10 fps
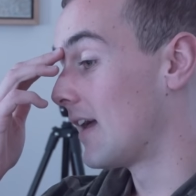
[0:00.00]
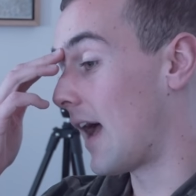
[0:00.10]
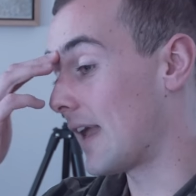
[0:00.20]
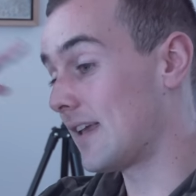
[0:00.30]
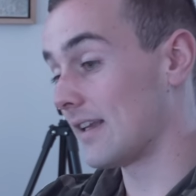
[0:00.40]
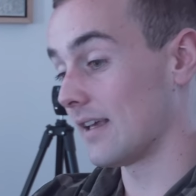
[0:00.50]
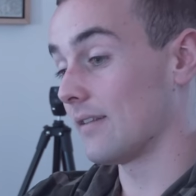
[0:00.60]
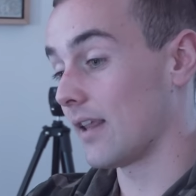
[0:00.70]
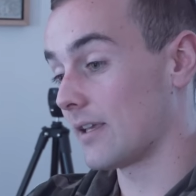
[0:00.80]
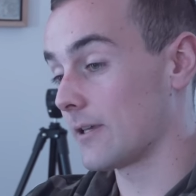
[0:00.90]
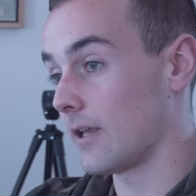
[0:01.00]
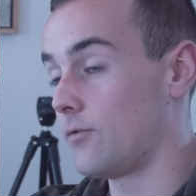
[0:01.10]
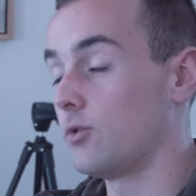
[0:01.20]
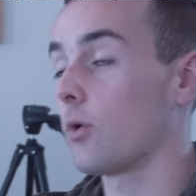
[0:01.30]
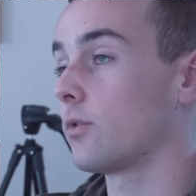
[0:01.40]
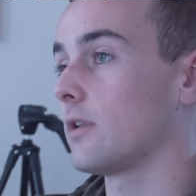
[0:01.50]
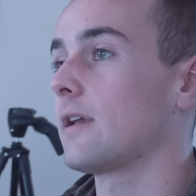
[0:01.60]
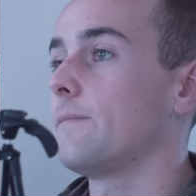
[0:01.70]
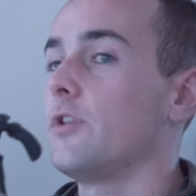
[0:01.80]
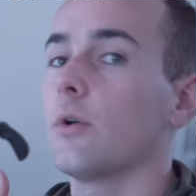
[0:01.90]
I get it. Like if you don't,
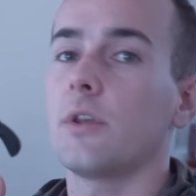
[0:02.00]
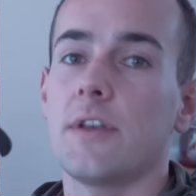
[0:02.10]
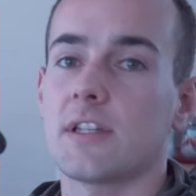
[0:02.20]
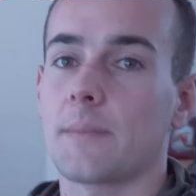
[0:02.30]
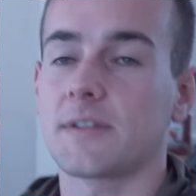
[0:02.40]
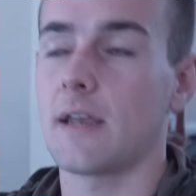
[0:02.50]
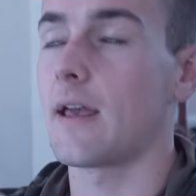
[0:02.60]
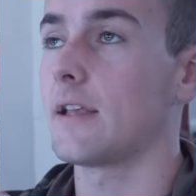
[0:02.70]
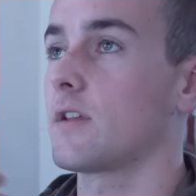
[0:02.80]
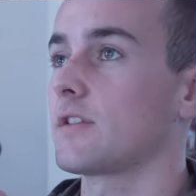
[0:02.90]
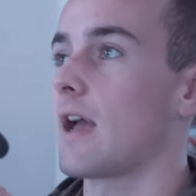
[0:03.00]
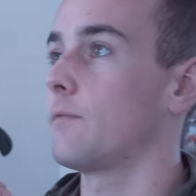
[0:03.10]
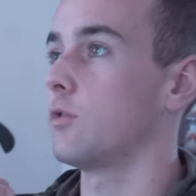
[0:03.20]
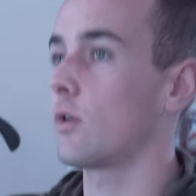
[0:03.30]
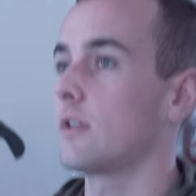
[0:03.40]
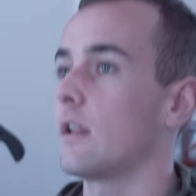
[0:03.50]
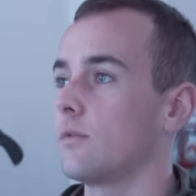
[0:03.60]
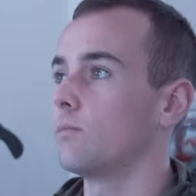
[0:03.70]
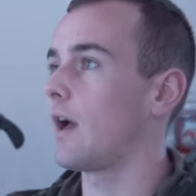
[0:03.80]
like the only reason I'm saying that is because I've looked at,